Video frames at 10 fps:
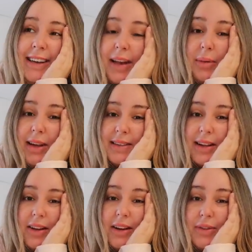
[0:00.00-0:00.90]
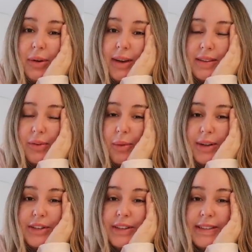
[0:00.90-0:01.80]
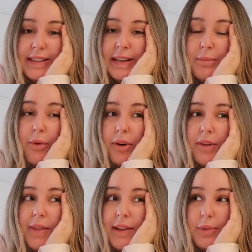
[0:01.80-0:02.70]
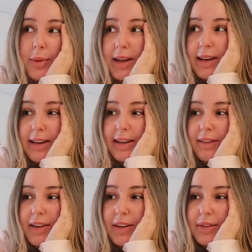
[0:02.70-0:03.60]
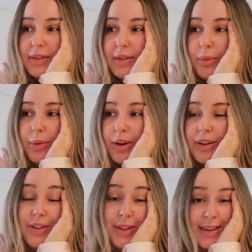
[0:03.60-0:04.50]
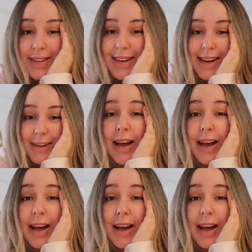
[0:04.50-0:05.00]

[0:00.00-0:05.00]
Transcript: Anyways, a lot of you guys have wanted to see more of these what I eat in a day videos, so we're gonna do that today.